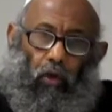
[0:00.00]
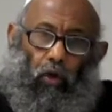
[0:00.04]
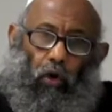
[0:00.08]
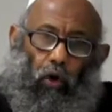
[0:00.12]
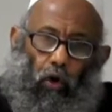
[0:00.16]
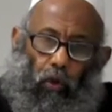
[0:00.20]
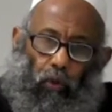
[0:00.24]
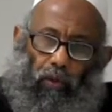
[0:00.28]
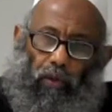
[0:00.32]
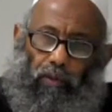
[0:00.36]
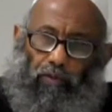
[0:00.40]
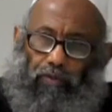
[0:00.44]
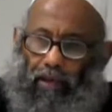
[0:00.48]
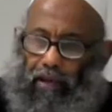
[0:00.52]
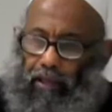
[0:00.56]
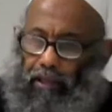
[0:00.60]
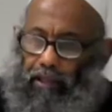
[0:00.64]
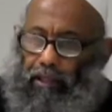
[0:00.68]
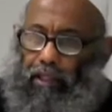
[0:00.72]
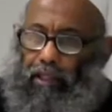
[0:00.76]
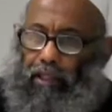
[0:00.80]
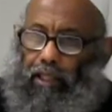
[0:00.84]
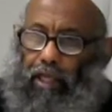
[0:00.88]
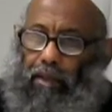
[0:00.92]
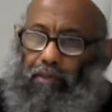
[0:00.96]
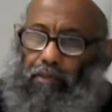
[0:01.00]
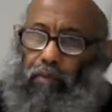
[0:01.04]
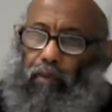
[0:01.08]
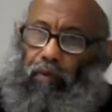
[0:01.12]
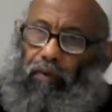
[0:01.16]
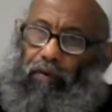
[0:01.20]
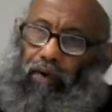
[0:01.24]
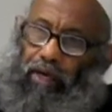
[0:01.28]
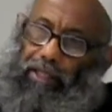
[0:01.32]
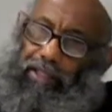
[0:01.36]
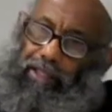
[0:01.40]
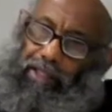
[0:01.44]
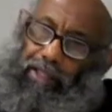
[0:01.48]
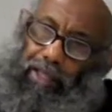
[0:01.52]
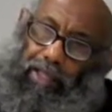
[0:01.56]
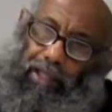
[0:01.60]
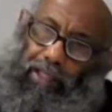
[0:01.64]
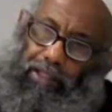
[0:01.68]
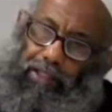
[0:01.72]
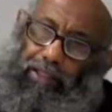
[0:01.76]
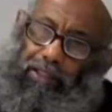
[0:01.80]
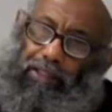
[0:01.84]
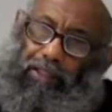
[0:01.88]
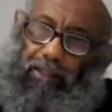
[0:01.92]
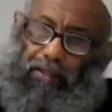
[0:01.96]
Or one partner can provide
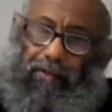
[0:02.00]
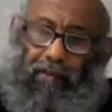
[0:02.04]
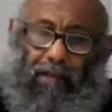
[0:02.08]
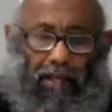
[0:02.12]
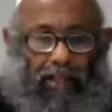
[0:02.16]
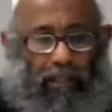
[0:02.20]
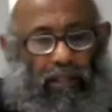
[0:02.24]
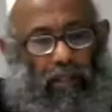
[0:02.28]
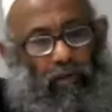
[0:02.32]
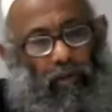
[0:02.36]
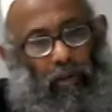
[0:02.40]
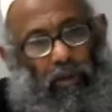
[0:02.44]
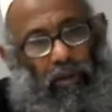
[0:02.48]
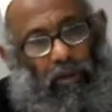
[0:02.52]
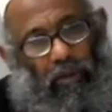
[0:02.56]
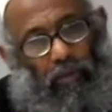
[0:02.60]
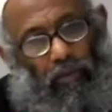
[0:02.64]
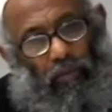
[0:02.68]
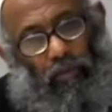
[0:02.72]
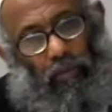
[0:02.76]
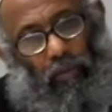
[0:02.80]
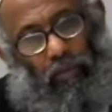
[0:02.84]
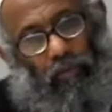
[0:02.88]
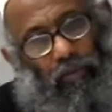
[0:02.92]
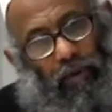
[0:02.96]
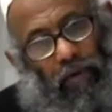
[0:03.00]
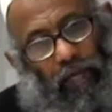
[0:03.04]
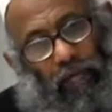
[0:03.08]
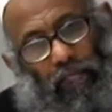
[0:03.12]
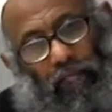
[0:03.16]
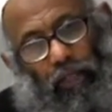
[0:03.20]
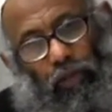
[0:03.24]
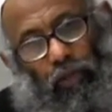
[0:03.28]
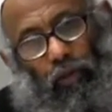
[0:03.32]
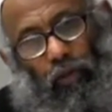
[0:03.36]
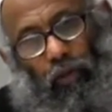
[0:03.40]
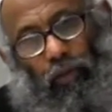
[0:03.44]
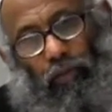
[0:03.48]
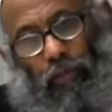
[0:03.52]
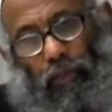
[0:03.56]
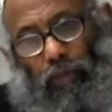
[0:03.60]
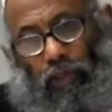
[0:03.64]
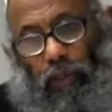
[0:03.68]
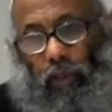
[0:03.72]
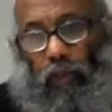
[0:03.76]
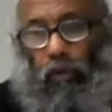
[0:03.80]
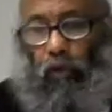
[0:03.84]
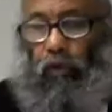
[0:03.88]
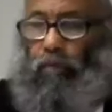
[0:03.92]
cash and the other one provide commodity,